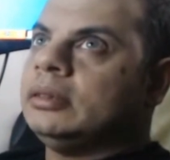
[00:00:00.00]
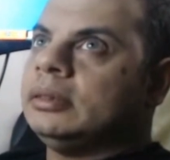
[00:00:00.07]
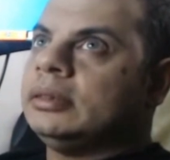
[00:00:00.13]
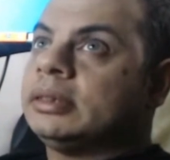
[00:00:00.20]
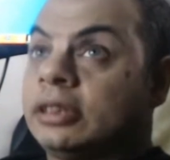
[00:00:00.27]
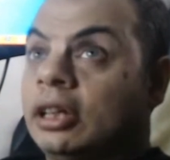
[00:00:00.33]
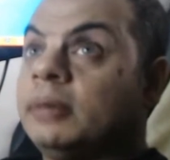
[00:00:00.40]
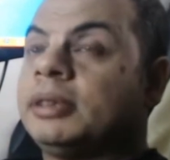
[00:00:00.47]

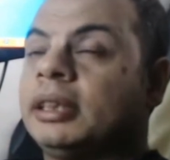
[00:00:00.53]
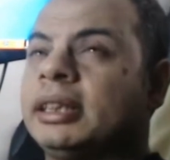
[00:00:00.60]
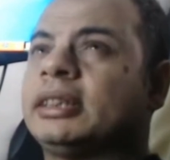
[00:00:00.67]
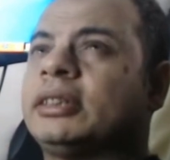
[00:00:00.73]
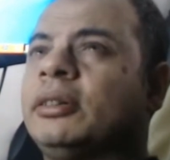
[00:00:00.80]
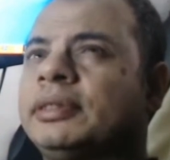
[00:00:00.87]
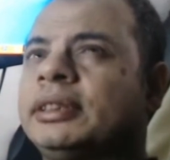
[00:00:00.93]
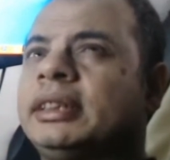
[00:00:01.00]
times like this
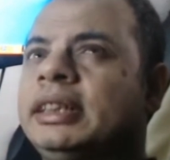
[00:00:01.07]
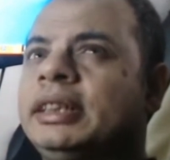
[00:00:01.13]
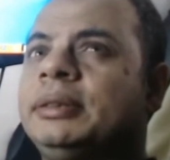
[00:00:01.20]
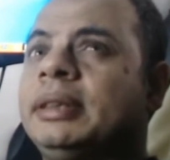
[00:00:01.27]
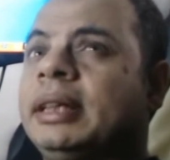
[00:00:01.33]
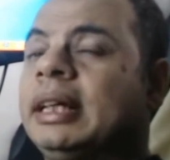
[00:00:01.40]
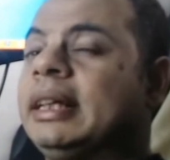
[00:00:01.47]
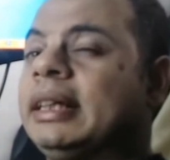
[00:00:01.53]
obviously
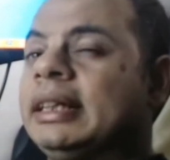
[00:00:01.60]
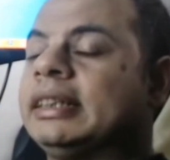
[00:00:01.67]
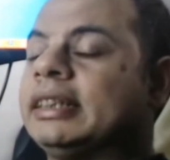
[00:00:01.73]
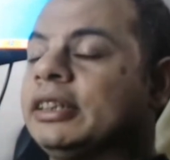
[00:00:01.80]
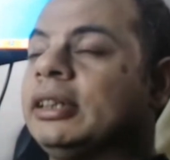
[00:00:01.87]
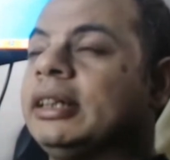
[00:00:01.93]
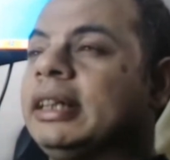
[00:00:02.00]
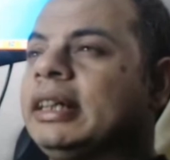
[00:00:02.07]

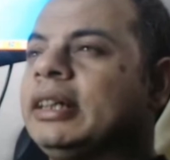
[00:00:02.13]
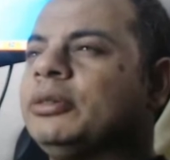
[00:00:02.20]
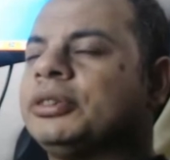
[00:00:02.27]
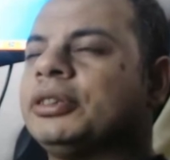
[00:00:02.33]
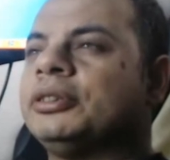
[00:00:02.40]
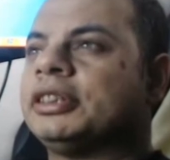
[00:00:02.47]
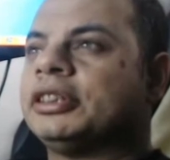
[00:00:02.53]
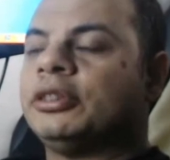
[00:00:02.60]
it
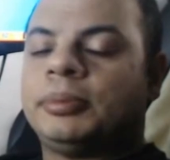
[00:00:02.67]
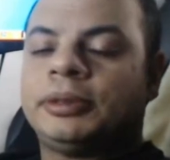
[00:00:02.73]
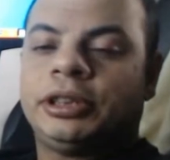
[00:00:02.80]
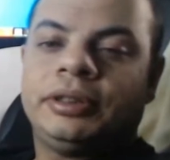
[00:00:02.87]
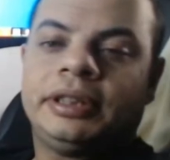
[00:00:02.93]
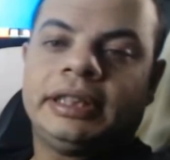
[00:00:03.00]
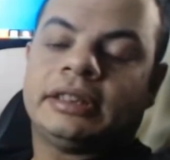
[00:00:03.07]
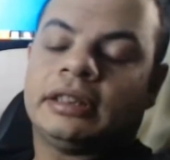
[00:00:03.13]
also is an
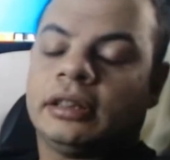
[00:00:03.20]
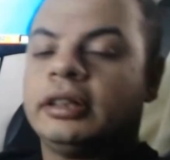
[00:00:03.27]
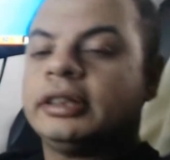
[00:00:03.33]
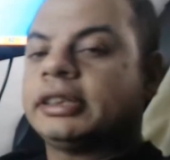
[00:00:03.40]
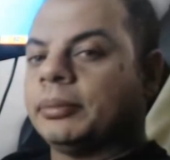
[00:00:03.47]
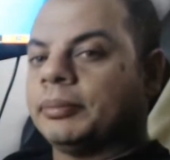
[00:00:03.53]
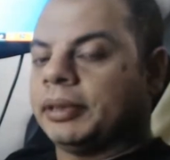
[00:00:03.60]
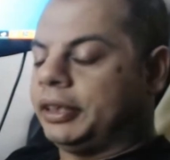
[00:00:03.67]
opportunity to learn
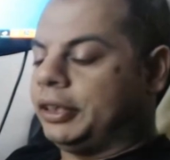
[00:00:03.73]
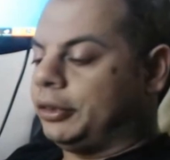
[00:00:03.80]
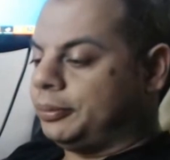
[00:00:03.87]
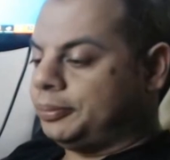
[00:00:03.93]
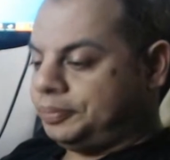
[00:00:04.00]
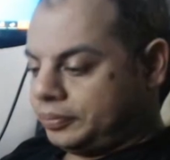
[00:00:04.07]
something new.